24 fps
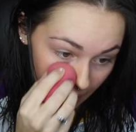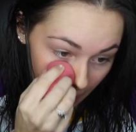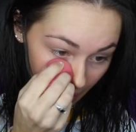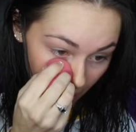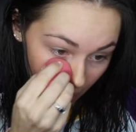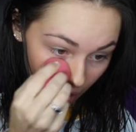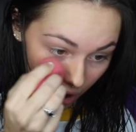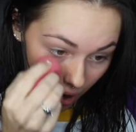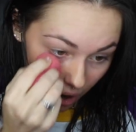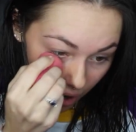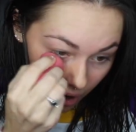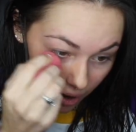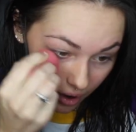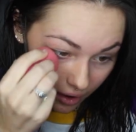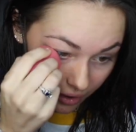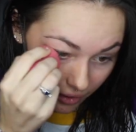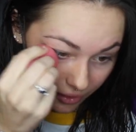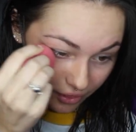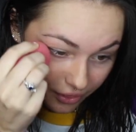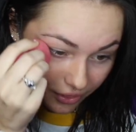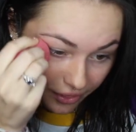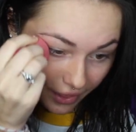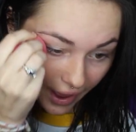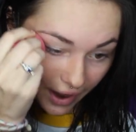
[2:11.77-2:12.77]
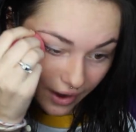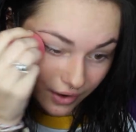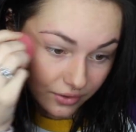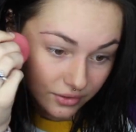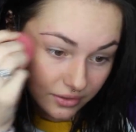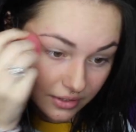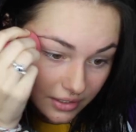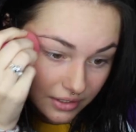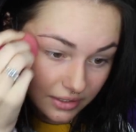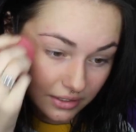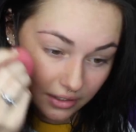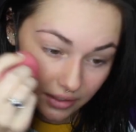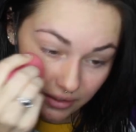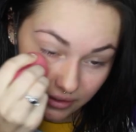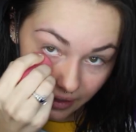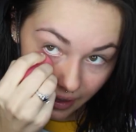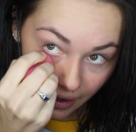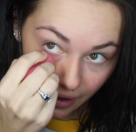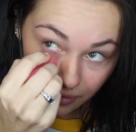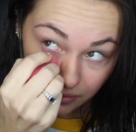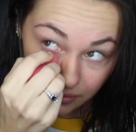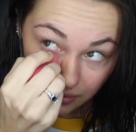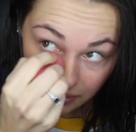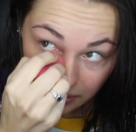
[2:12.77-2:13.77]
There are thousands and
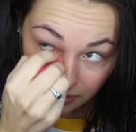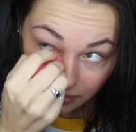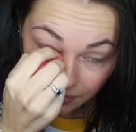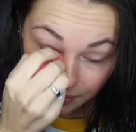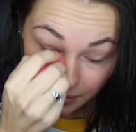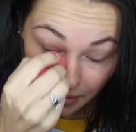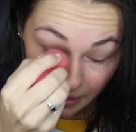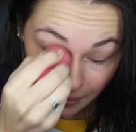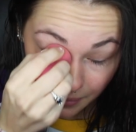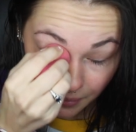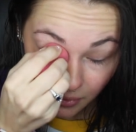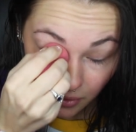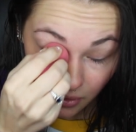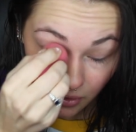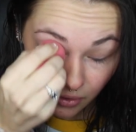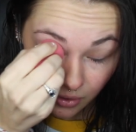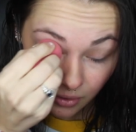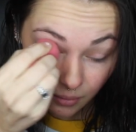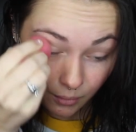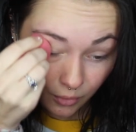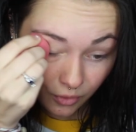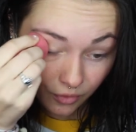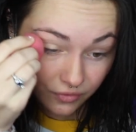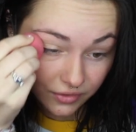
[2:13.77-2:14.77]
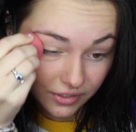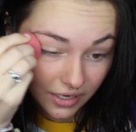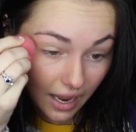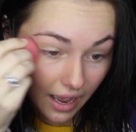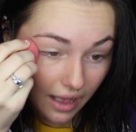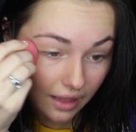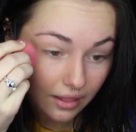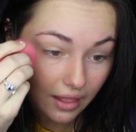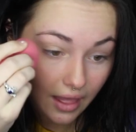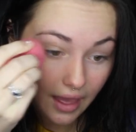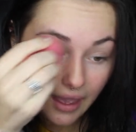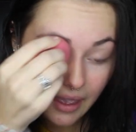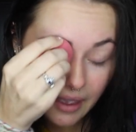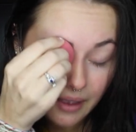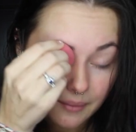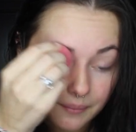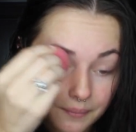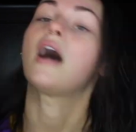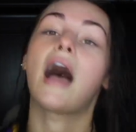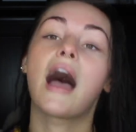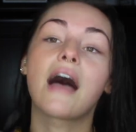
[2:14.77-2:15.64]
thousands of people who move to LA